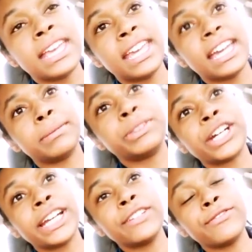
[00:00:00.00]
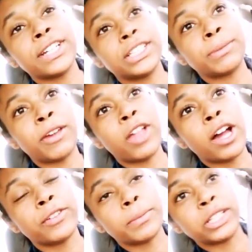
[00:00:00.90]
yeah, I'm sorry I didn't finish my
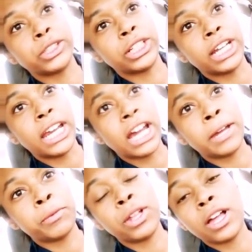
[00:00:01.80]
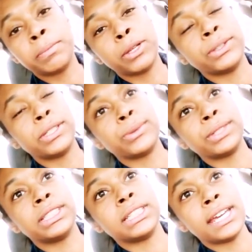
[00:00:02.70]
vlog from yesterday. I will upload this
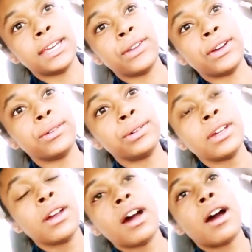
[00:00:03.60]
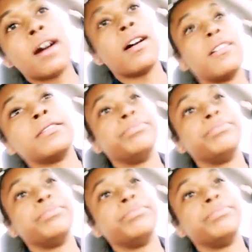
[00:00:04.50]
one today though. Um,